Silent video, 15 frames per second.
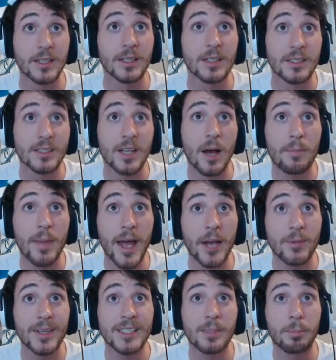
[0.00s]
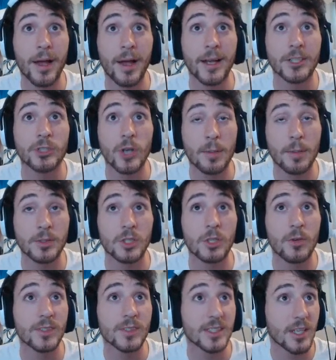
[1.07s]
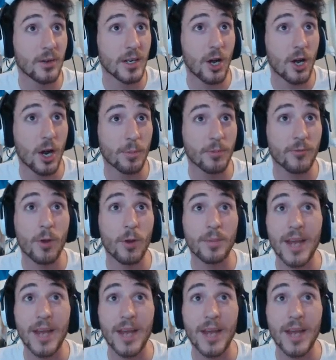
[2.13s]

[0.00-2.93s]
Scumbag resupply drops to facility are performed